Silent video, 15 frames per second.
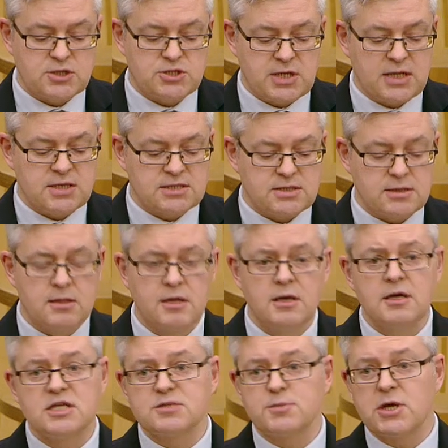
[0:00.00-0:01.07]
such as the
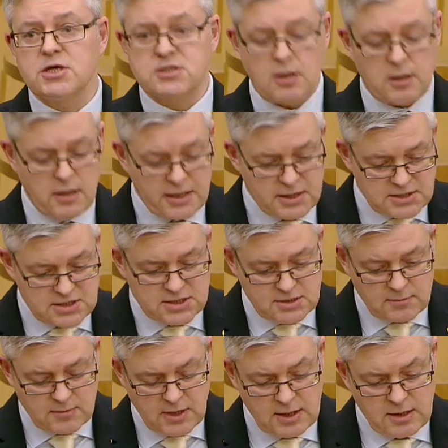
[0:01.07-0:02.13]
special alert
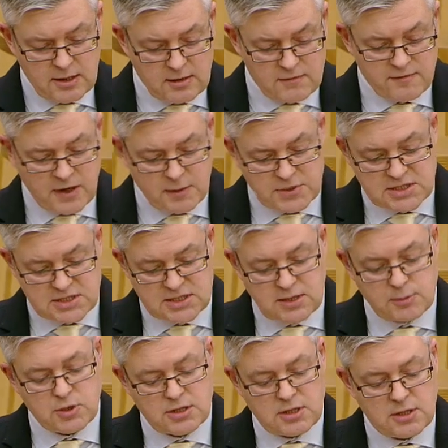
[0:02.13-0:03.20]
system in pharmacies,
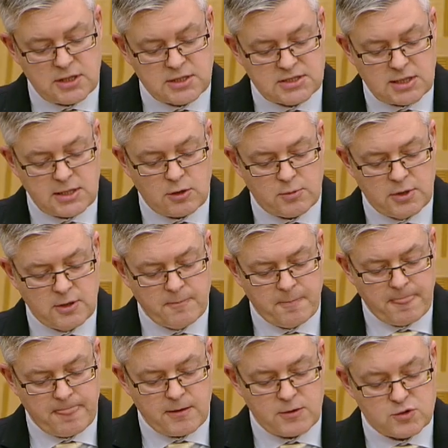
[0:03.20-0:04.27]
can be utilised to help
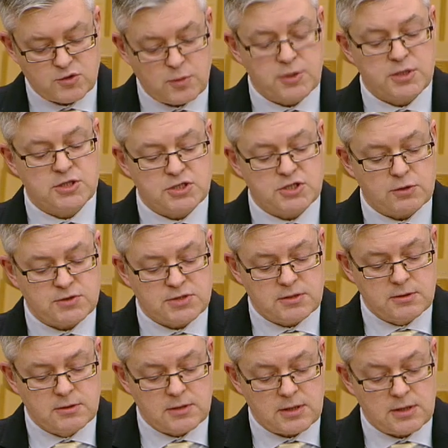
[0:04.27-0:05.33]
those women and
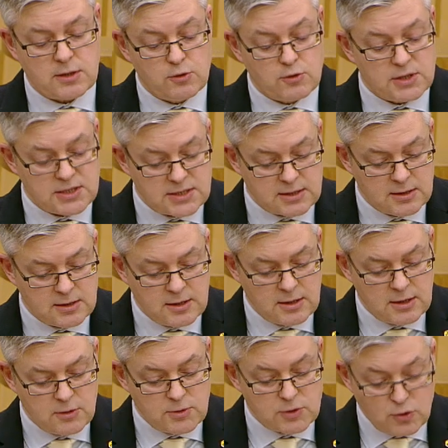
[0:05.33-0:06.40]
children who need it.
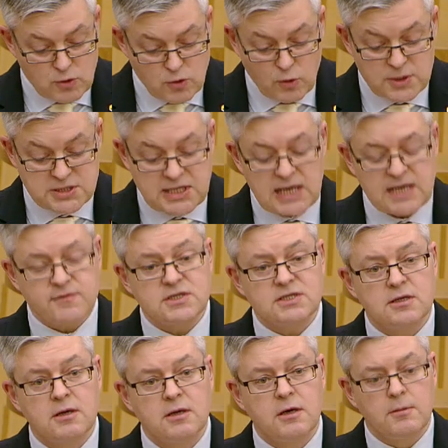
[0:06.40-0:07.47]
We don't know what's ahead of
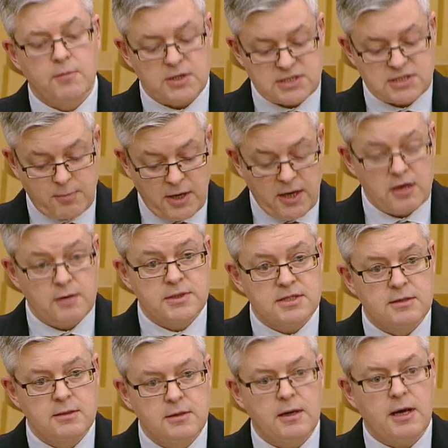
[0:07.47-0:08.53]
us, but as a
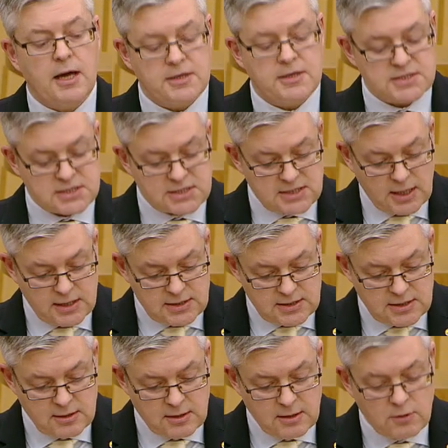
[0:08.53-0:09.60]
Parliament and as a
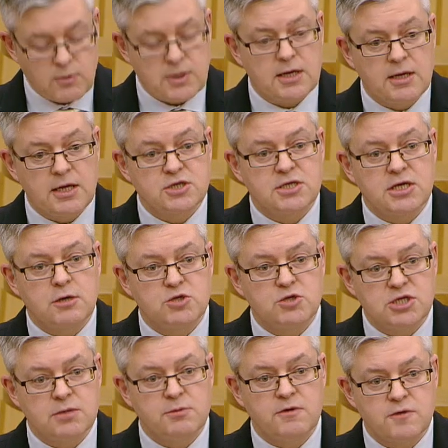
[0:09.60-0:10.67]
society, we can actually help
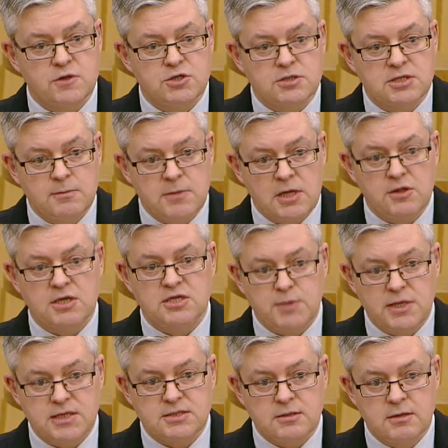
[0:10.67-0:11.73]
shape the future to make things
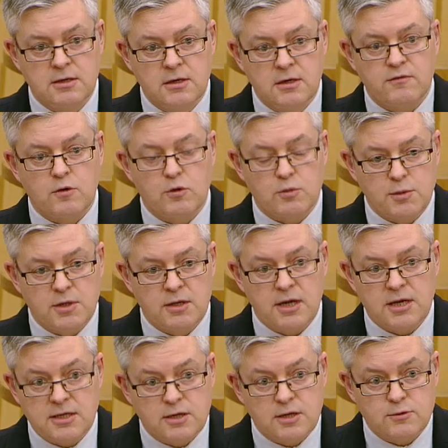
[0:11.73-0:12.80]
better for women
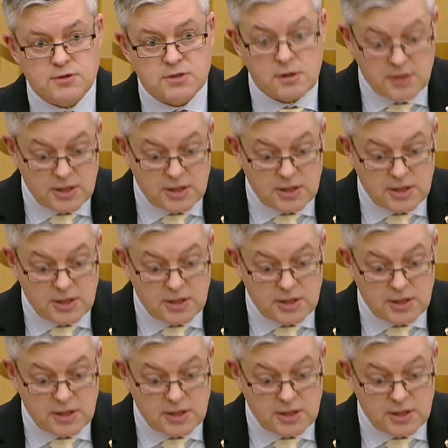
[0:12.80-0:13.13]
and girls.